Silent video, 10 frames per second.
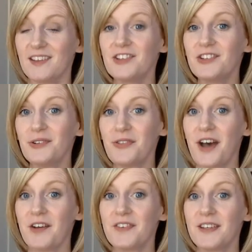
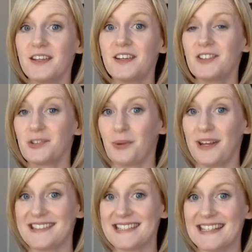
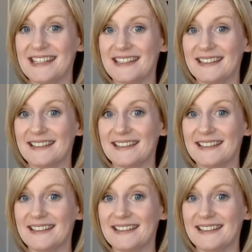2020.